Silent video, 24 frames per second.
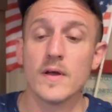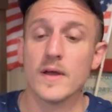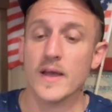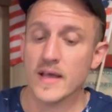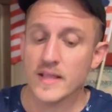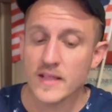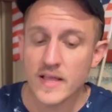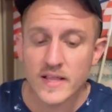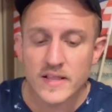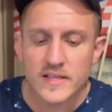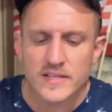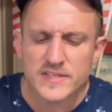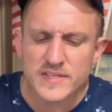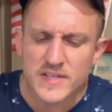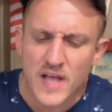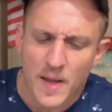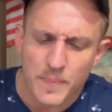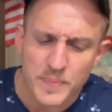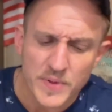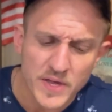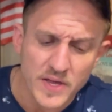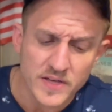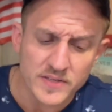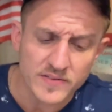And it's
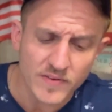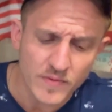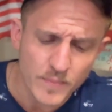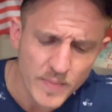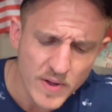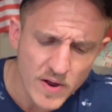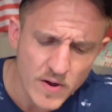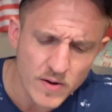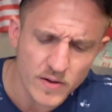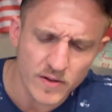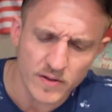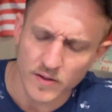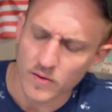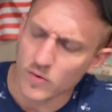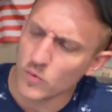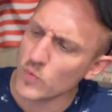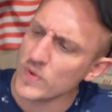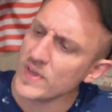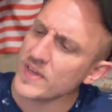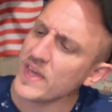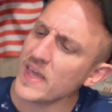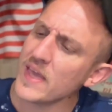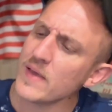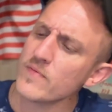not because of America.
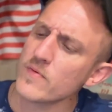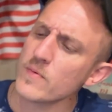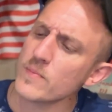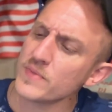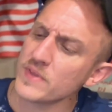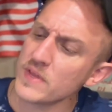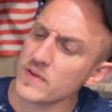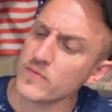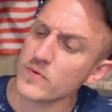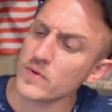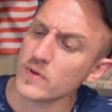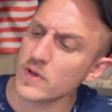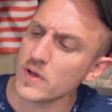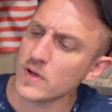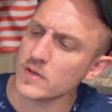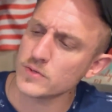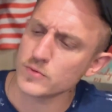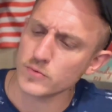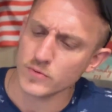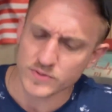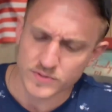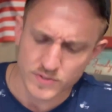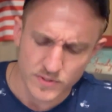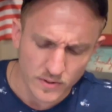We came from different
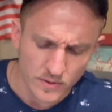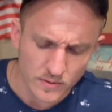countries.